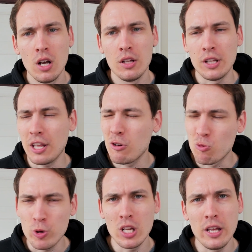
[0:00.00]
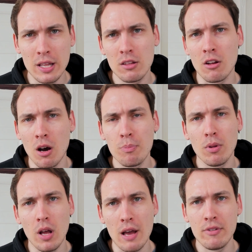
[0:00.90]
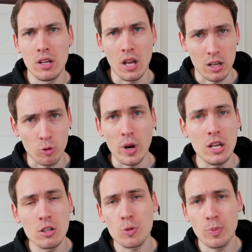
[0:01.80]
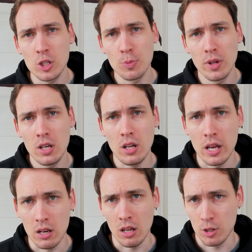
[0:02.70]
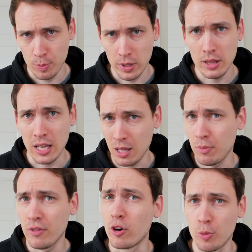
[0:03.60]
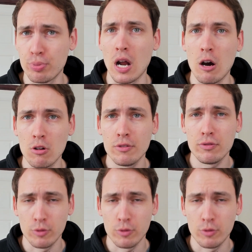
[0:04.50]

that they really ended up having a great spring split and a split they can be very proud of,